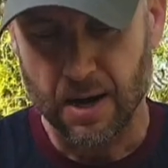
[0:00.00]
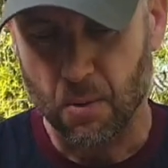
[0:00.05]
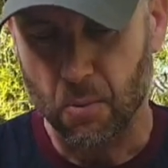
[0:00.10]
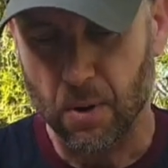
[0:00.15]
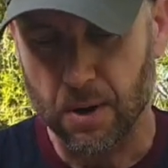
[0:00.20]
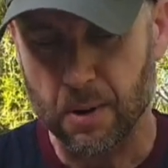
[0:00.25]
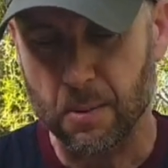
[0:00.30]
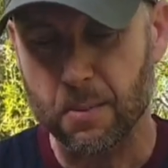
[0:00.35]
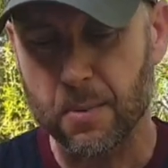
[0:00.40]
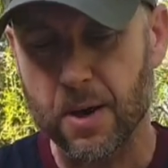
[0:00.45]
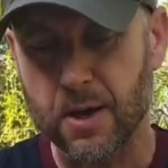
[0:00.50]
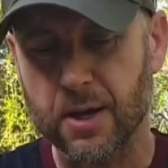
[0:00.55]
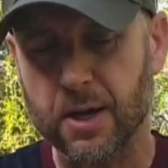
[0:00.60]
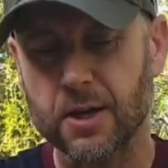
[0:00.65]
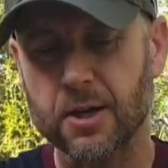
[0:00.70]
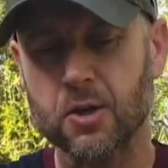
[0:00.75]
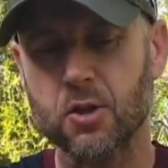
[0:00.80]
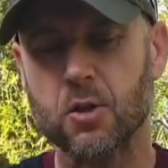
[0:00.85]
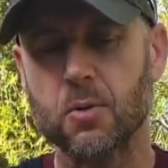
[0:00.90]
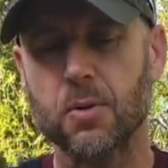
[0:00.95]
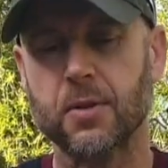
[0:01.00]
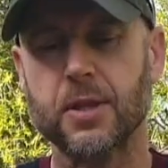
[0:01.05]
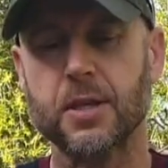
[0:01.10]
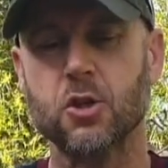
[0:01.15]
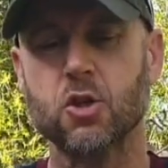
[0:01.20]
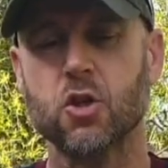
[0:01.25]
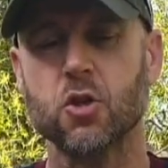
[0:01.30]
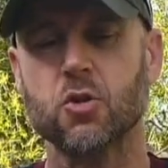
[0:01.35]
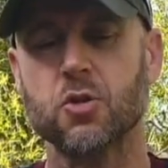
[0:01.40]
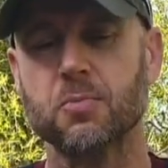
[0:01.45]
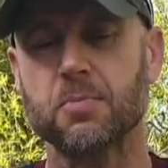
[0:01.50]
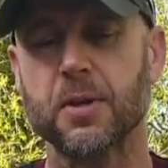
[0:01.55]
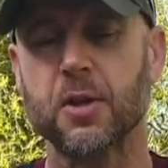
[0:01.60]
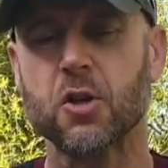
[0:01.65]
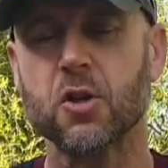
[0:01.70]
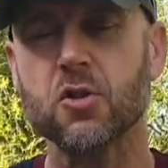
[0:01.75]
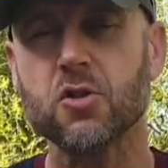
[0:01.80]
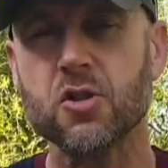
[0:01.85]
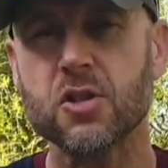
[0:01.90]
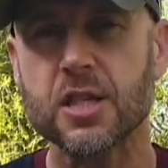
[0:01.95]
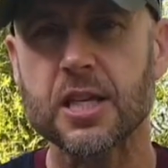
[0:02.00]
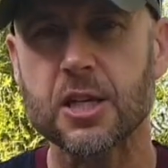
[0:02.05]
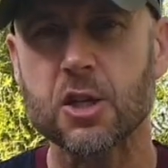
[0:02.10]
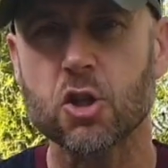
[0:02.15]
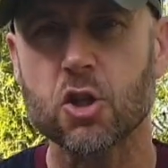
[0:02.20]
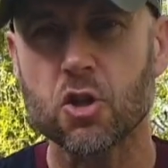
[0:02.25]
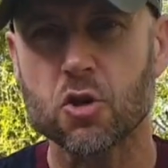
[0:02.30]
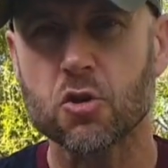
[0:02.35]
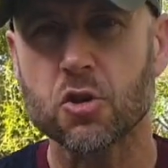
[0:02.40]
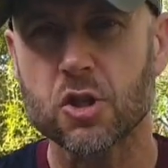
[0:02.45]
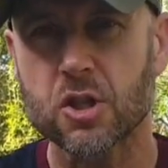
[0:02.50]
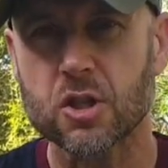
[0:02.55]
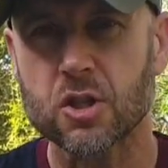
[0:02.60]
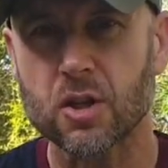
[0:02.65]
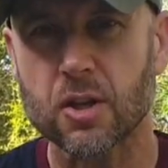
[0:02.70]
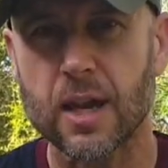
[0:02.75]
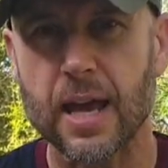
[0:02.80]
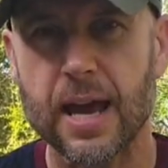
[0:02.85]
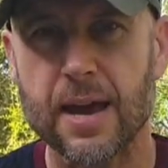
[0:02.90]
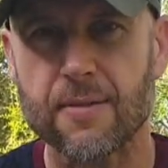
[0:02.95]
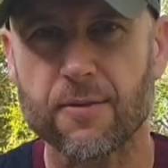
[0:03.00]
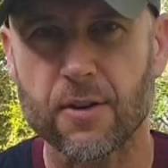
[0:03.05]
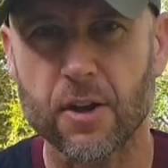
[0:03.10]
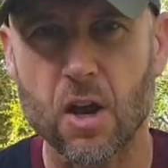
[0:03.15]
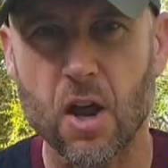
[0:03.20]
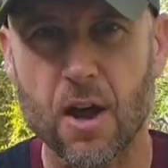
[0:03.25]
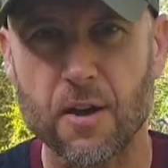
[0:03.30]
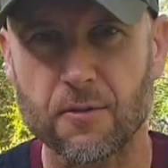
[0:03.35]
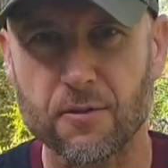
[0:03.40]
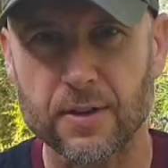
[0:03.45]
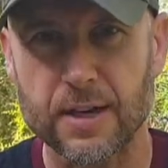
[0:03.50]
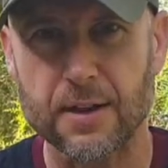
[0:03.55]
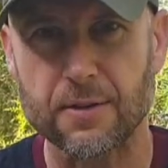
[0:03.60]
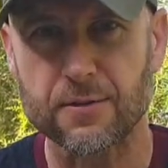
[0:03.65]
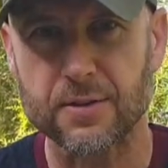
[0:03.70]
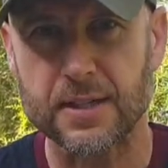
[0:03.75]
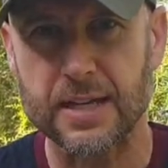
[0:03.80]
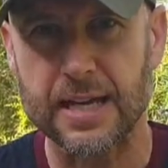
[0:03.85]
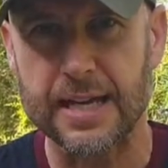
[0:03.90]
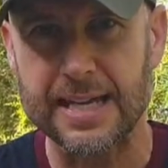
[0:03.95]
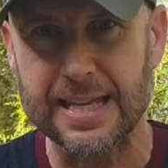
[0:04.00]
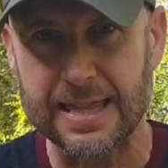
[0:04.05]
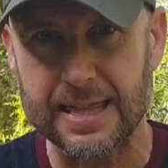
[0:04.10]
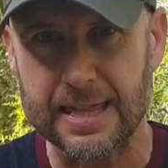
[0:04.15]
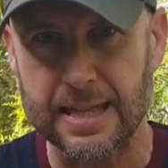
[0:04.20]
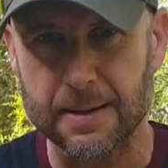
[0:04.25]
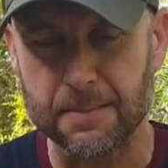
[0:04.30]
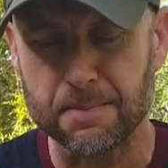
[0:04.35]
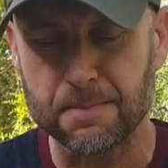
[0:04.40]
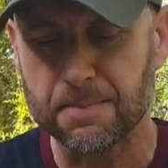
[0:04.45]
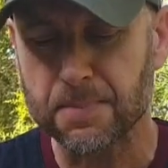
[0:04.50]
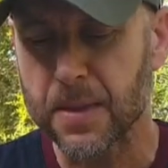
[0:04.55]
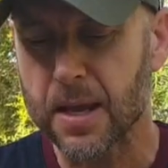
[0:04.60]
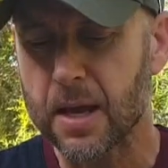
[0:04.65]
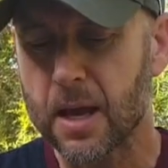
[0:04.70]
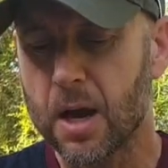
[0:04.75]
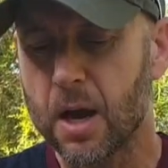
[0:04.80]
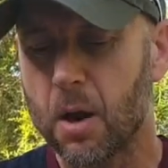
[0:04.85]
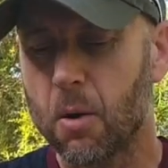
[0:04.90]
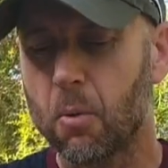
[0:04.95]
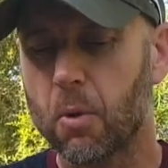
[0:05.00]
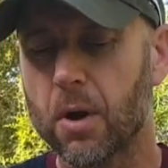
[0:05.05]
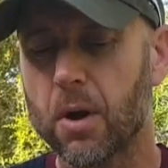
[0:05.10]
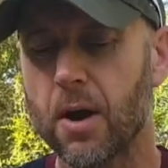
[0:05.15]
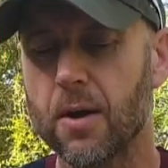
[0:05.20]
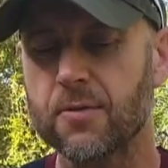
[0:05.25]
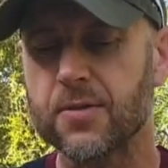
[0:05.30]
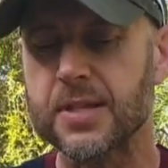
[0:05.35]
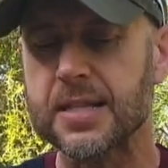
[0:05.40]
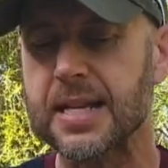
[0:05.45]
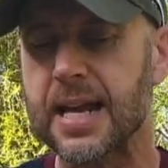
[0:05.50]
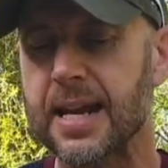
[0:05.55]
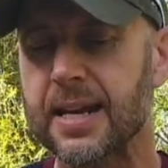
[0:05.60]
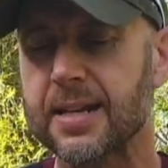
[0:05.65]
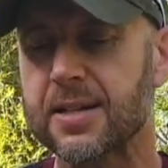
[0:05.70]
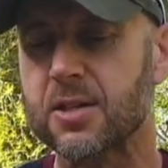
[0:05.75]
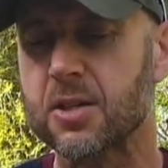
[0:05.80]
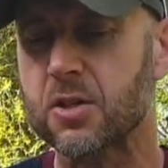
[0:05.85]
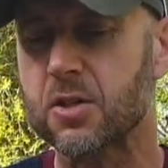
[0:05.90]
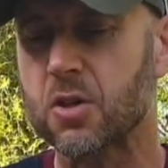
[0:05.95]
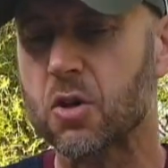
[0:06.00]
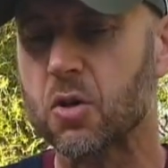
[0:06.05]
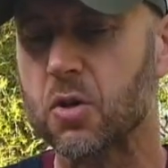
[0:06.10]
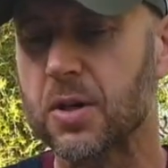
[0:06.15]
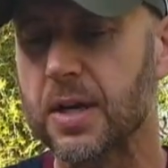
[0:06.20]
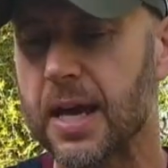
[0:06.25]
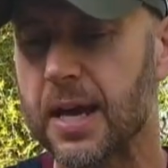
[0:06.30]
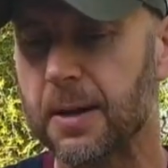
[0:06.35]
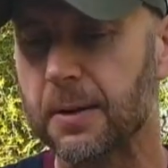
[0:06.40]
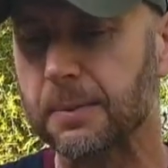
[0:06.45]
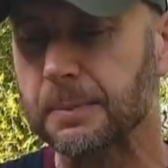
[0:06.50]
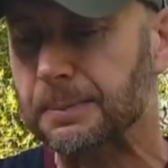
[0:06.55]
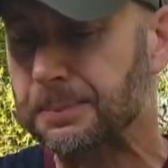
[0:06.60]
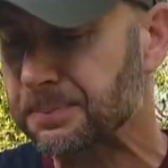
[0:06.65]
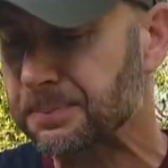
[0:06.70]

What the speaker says: What am I going to do with these shoes? Because these shoes still have life left in them, what I've started to do now,